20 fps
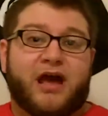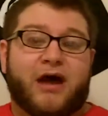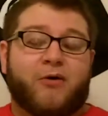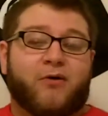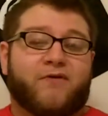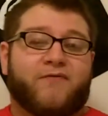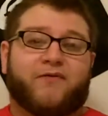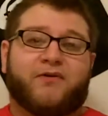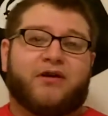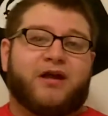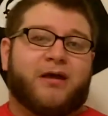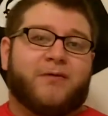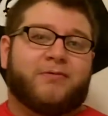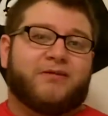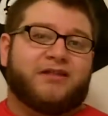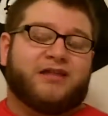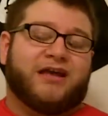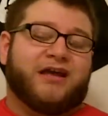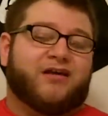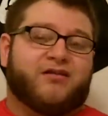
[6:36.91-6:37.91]
However,
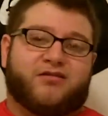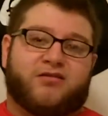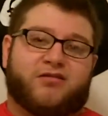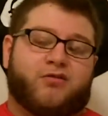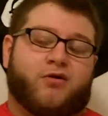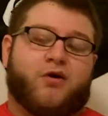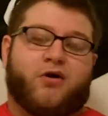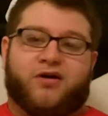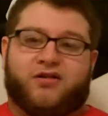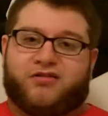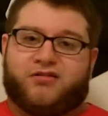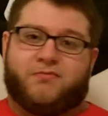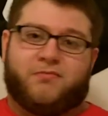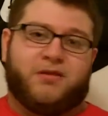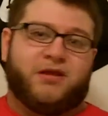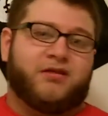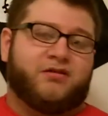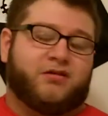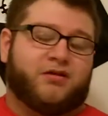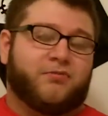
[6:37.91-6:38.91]
everything else is awesome.
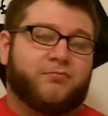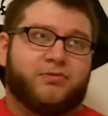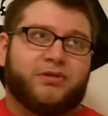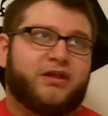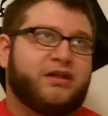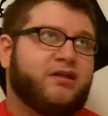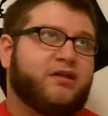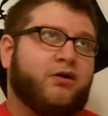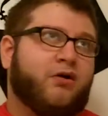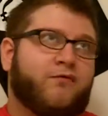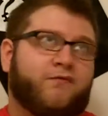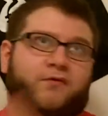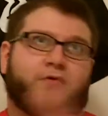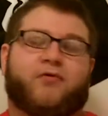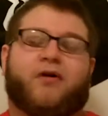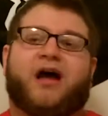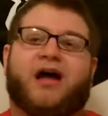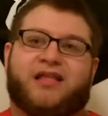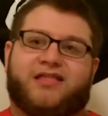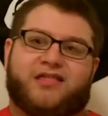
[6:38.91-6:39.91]
It completely
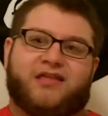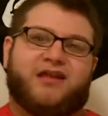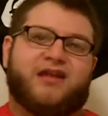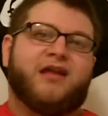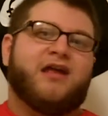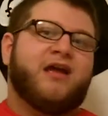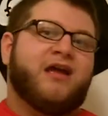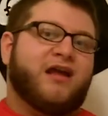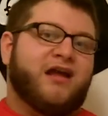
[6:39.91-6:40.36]
overrides it.